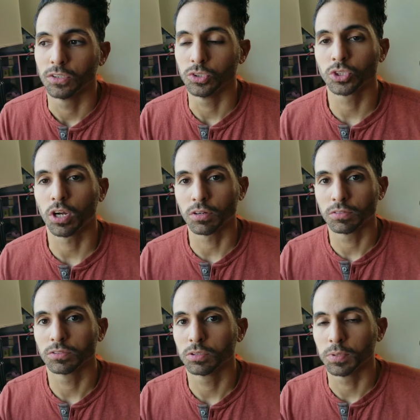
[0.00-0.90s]
you
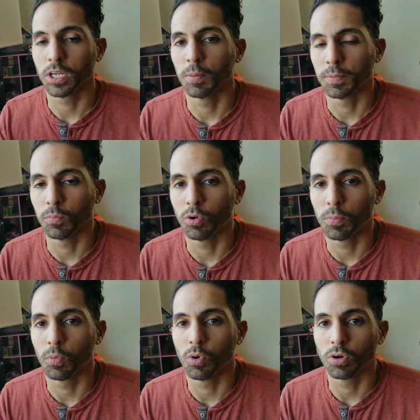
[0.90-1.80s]
start to becoming
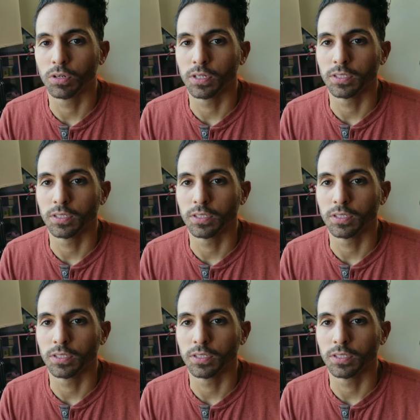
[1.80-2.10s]
more and more